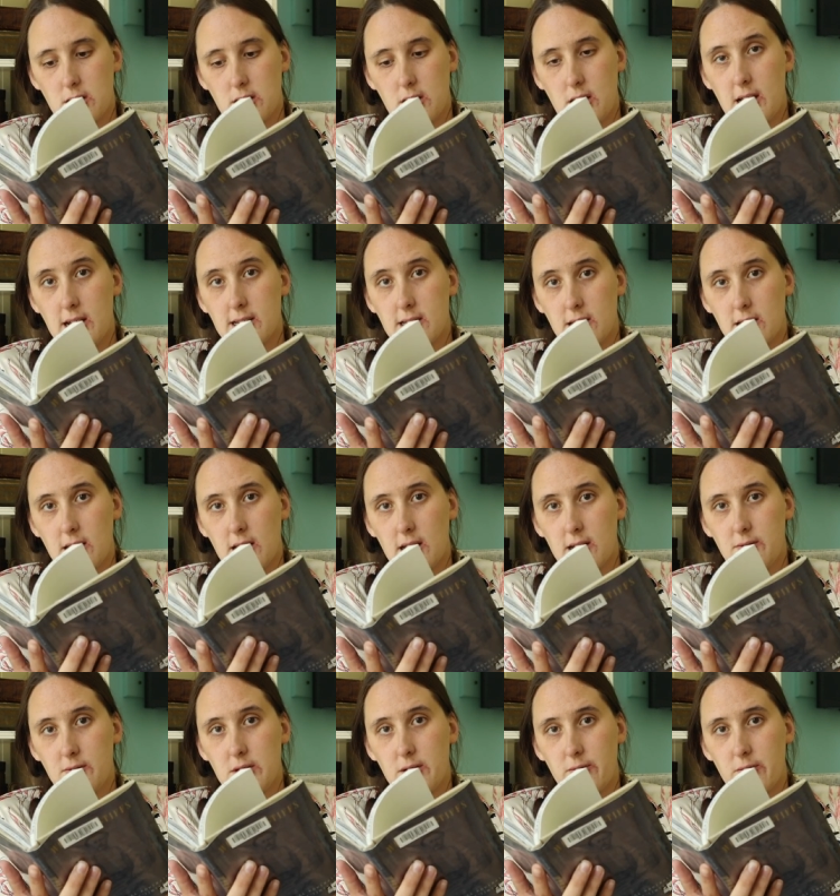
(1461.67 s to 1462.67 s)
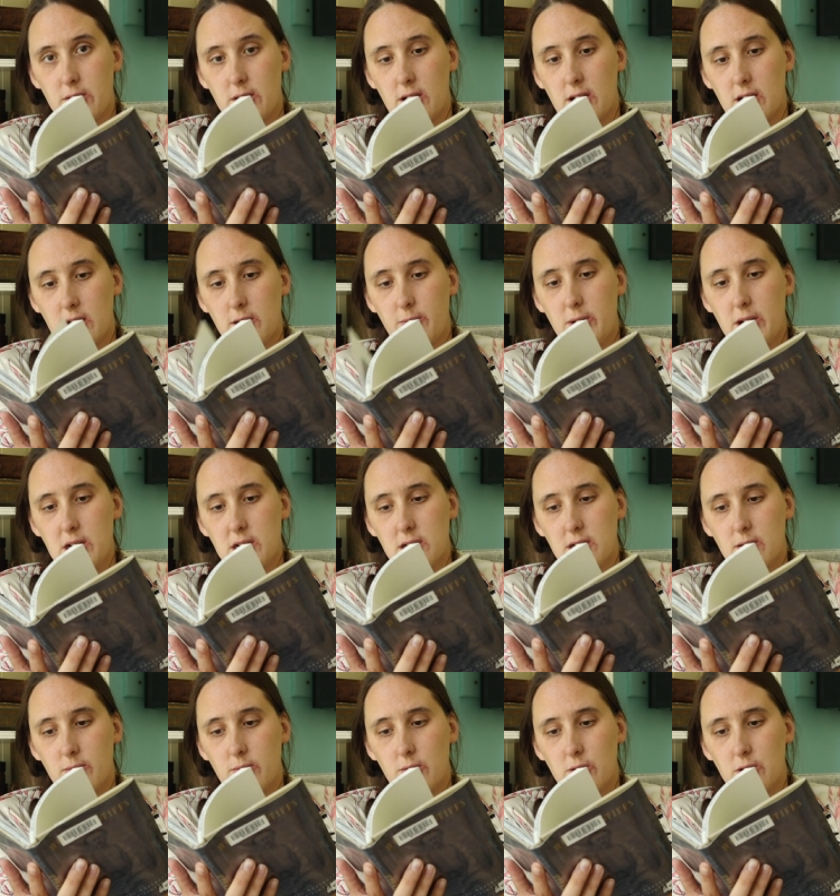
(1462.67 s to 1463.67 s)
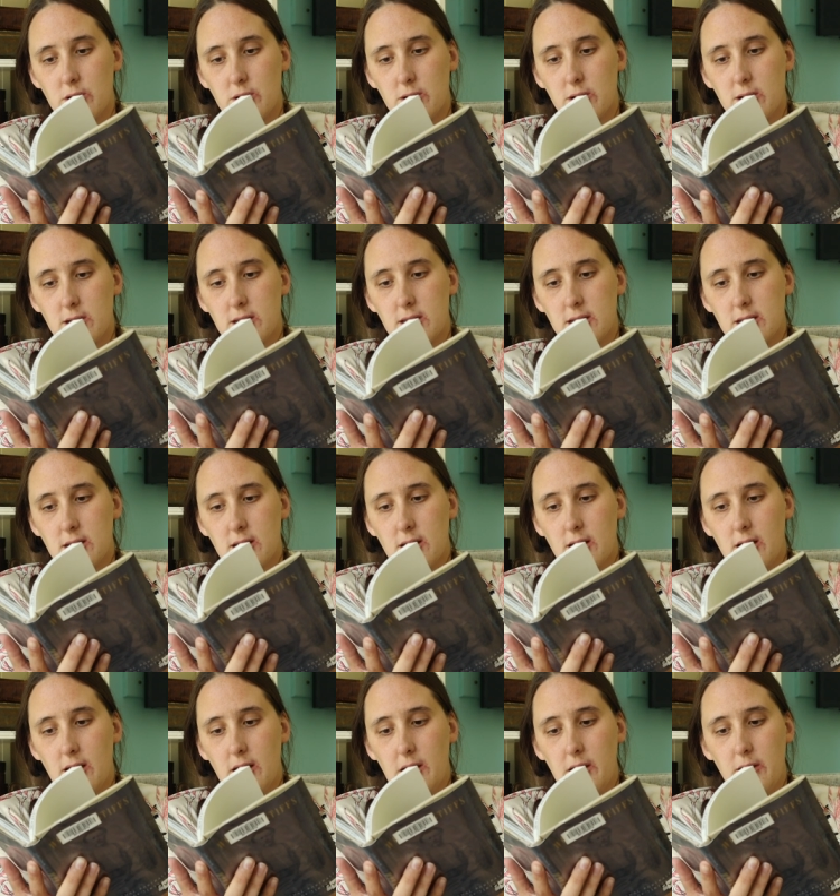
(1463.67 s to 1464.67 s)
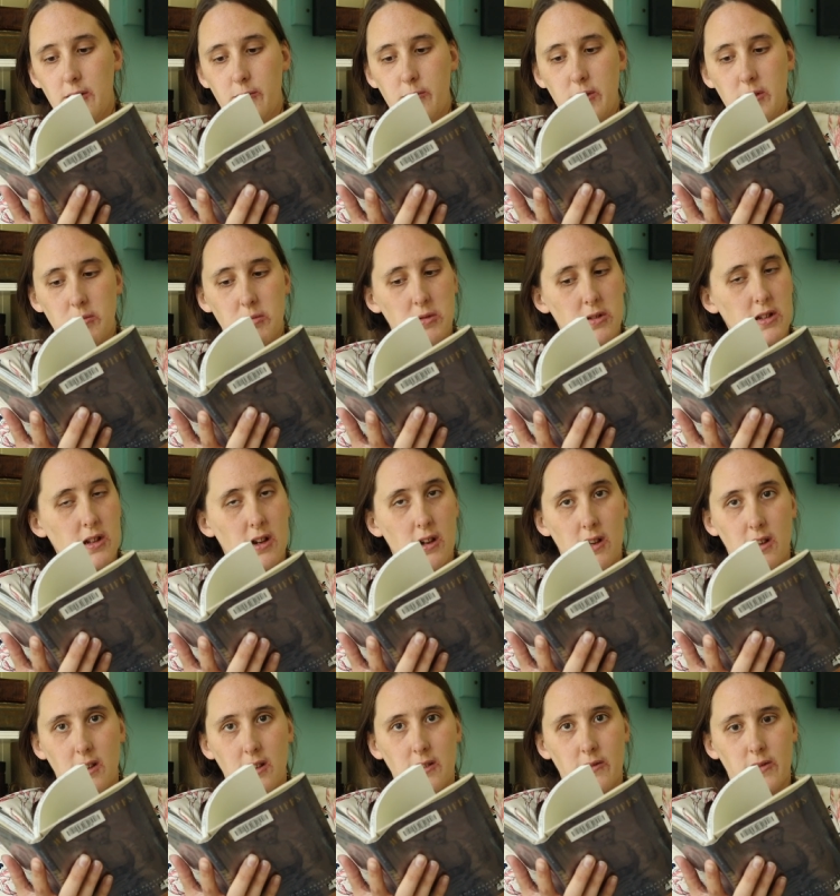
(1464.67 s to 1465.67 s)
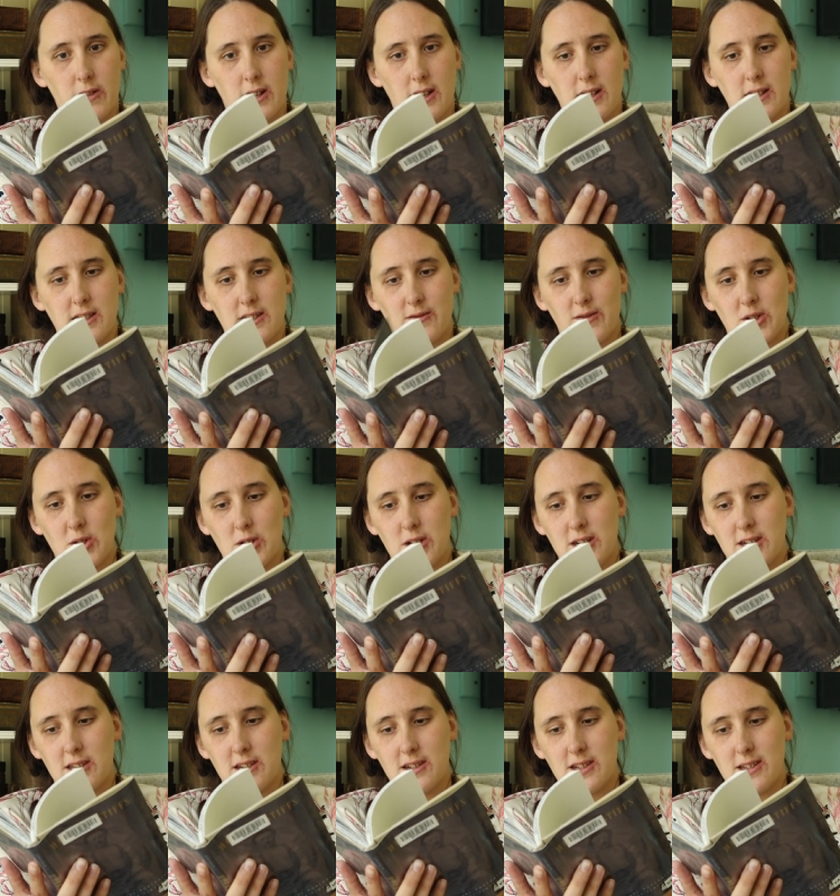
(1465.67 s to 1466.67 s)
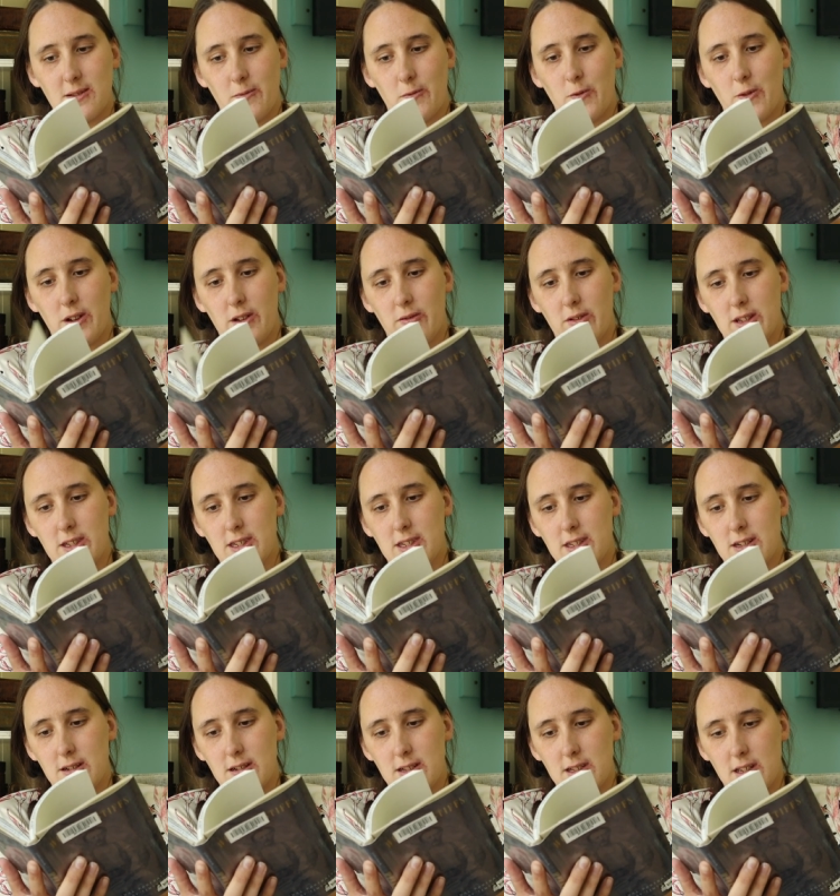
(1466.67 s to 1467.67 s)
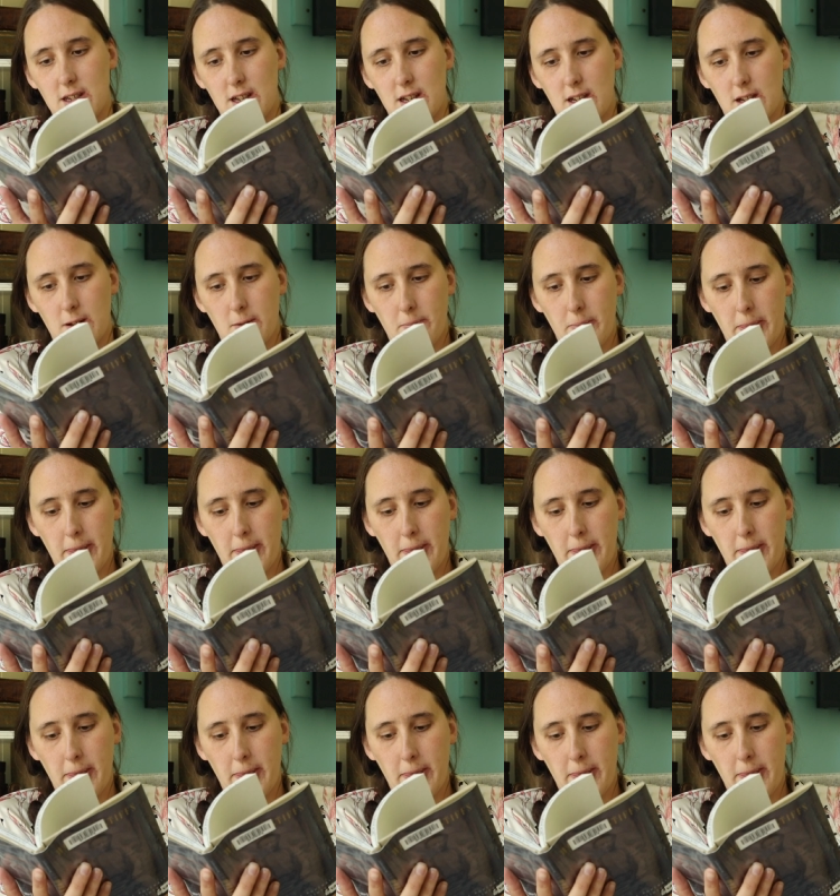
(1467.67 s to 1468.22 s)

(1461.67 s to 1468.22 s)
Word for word: He has a lot of different occupational portraits of people in all different kinds of careers. There's some fun ones. There's like